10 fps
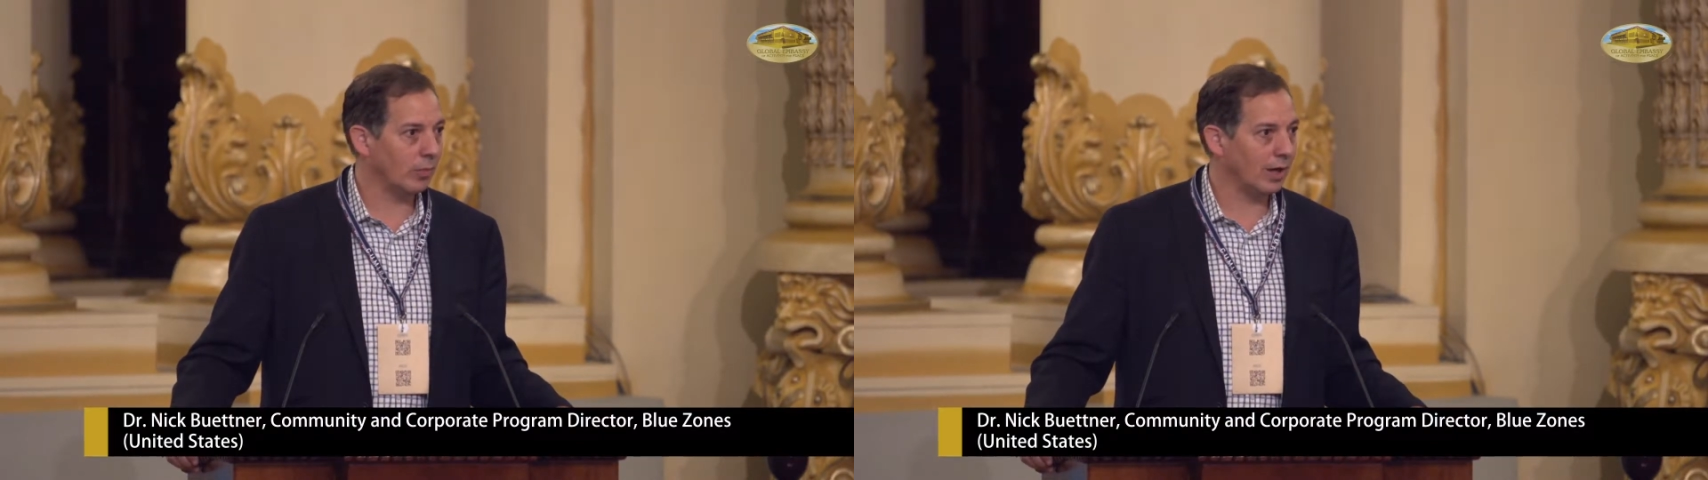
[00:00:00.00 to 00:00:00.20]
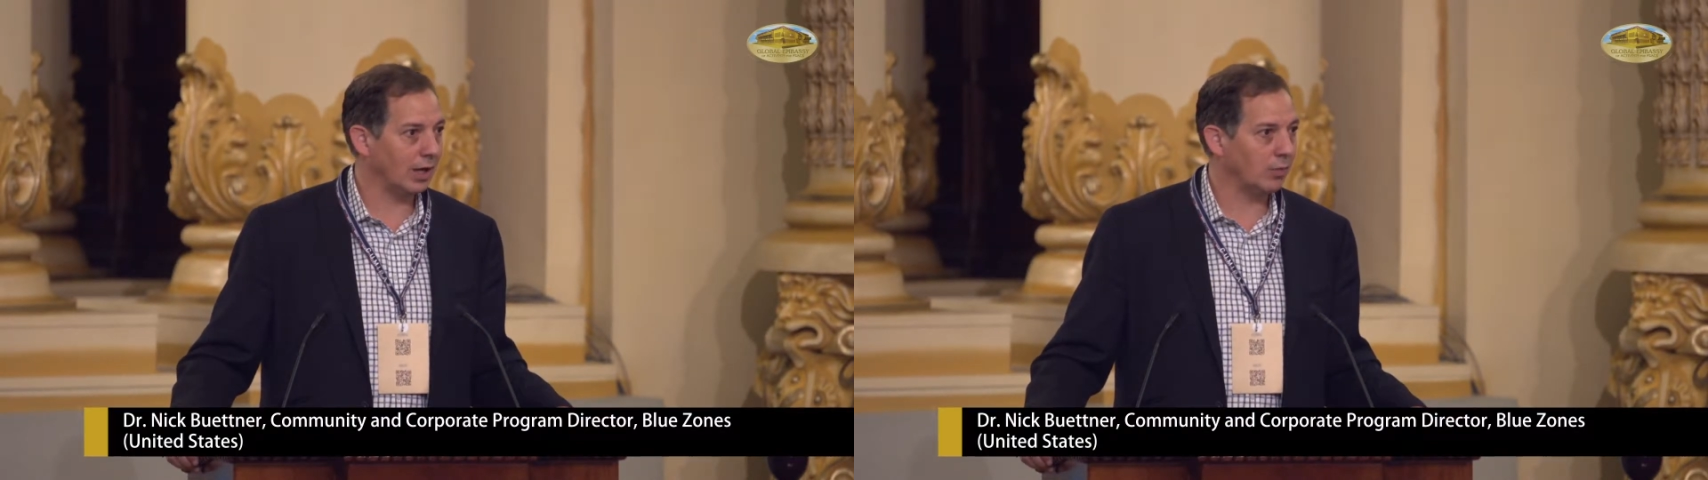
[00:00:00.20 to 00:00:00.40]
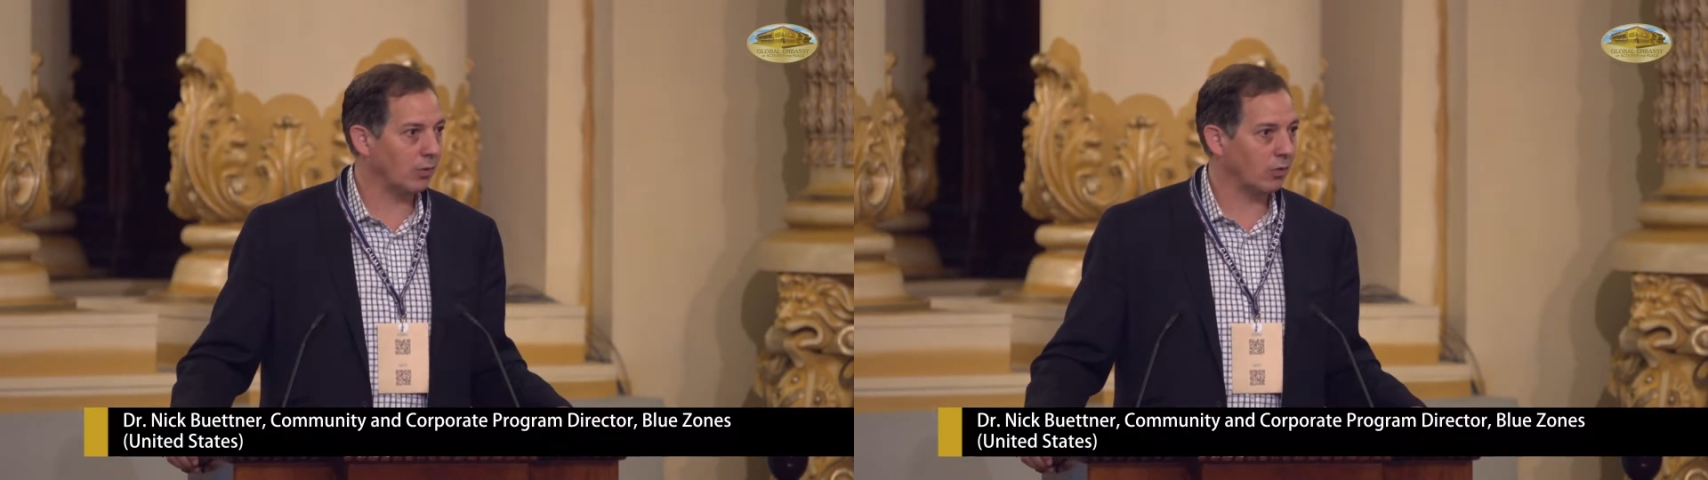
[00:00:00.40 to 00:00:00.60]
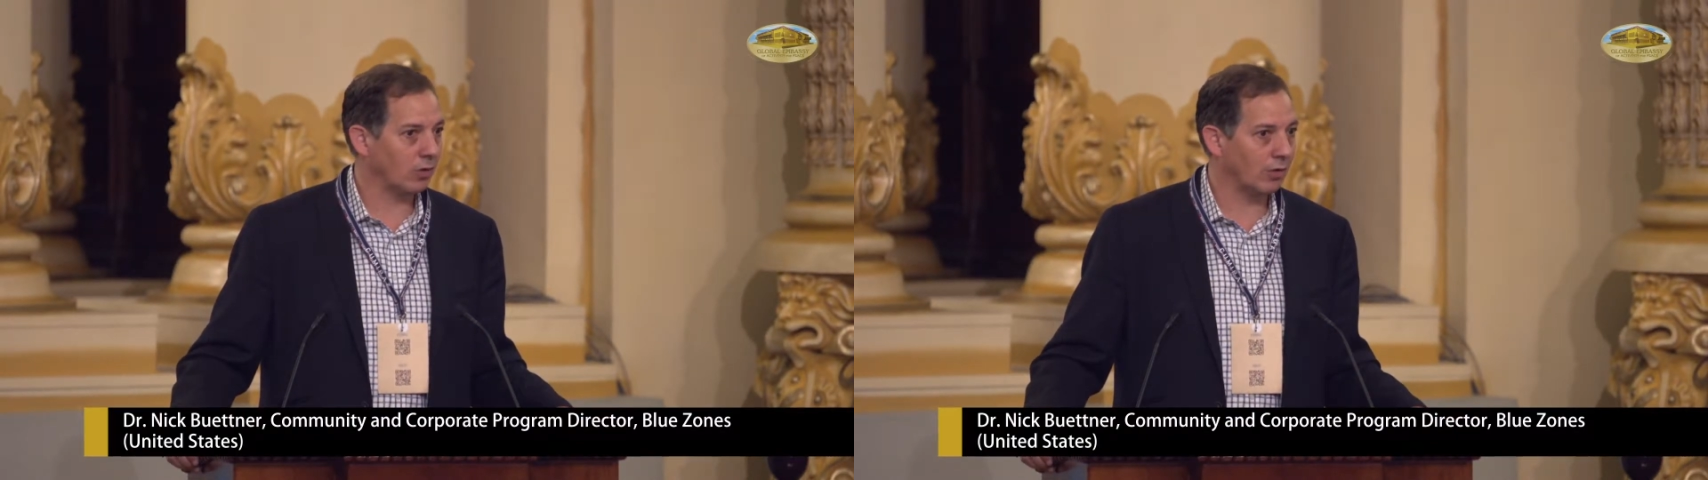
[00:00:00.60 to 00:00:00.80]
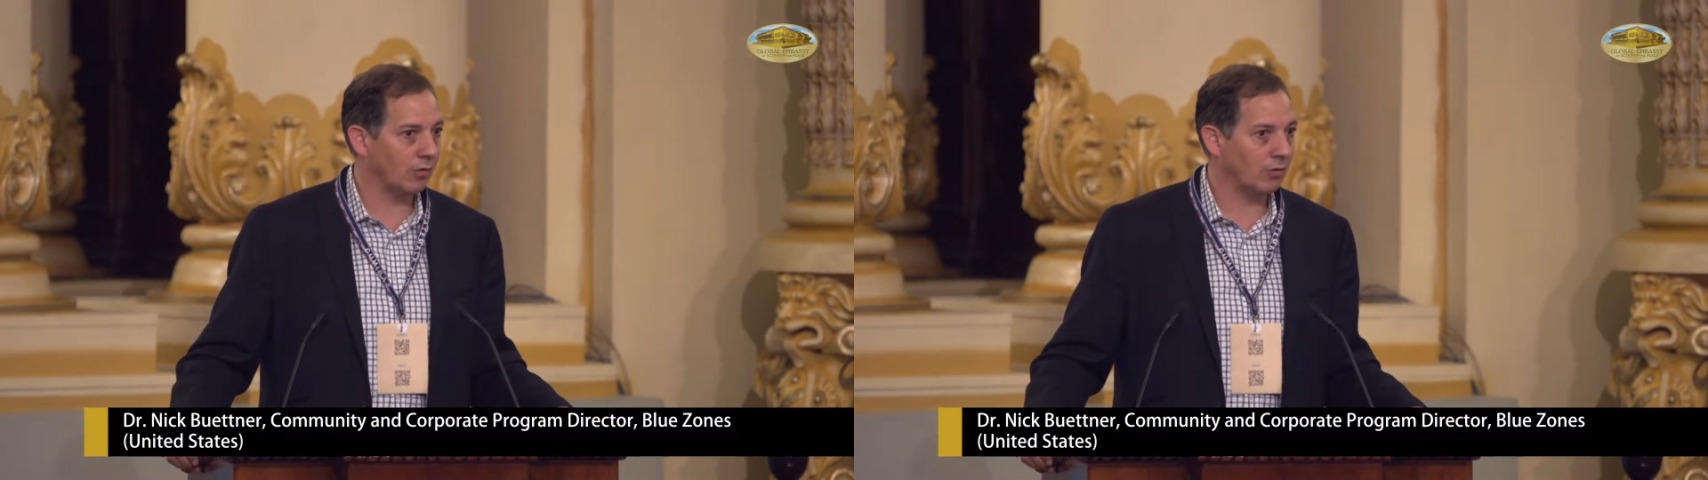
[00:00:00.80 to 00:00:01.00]
I'm
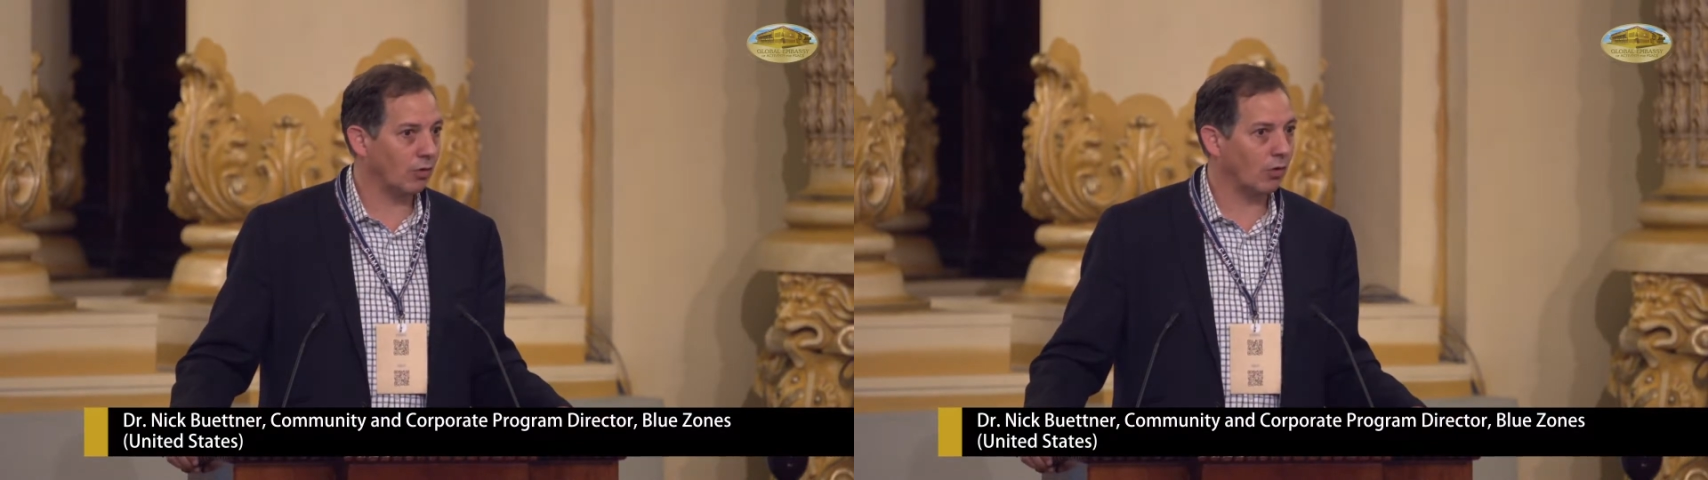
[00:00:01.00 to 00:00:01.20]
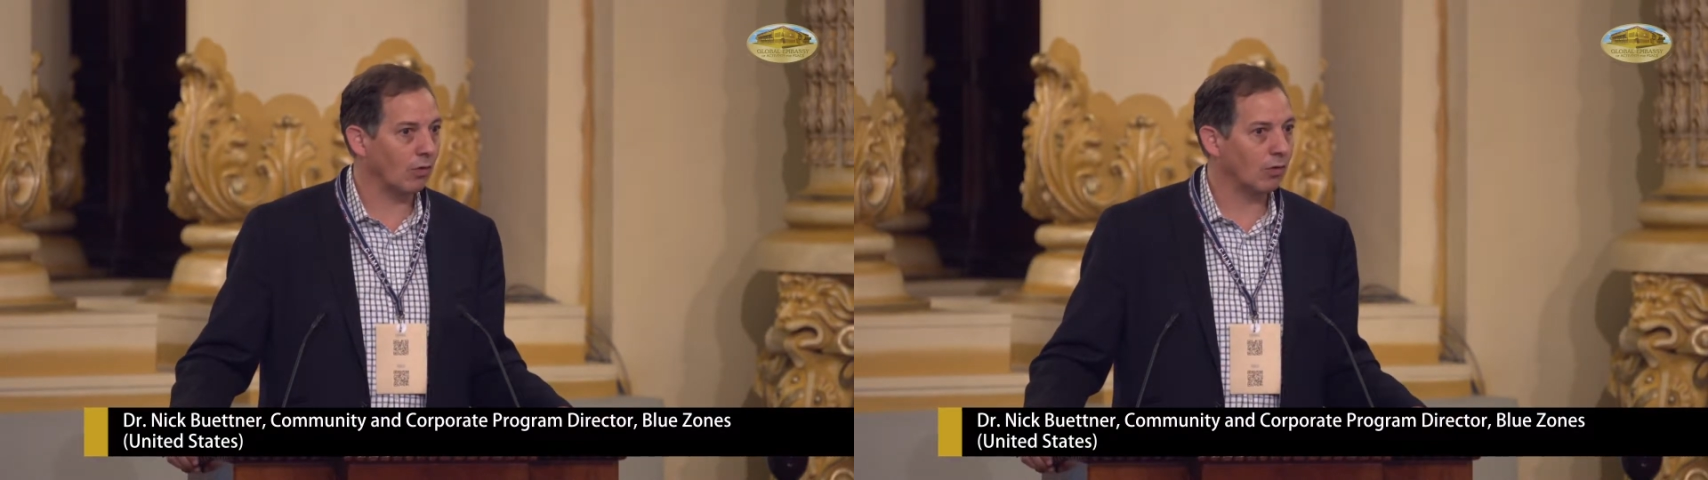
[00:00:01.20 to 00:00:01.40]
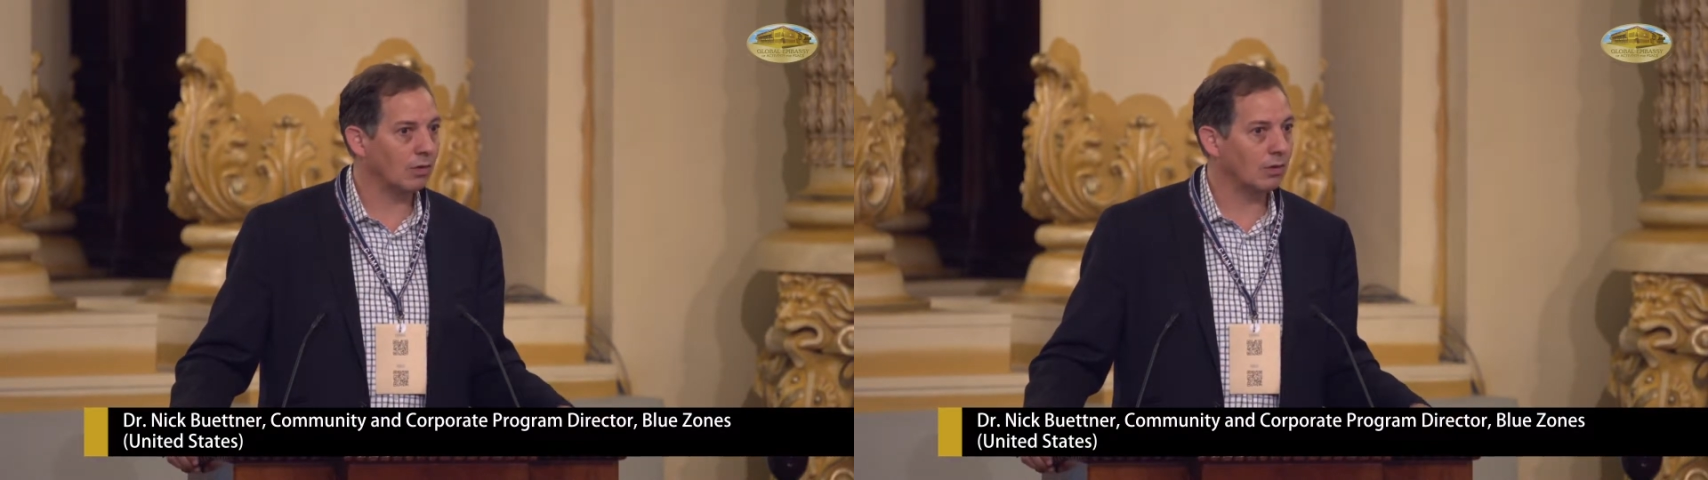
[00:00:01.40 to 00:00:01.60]
80% full.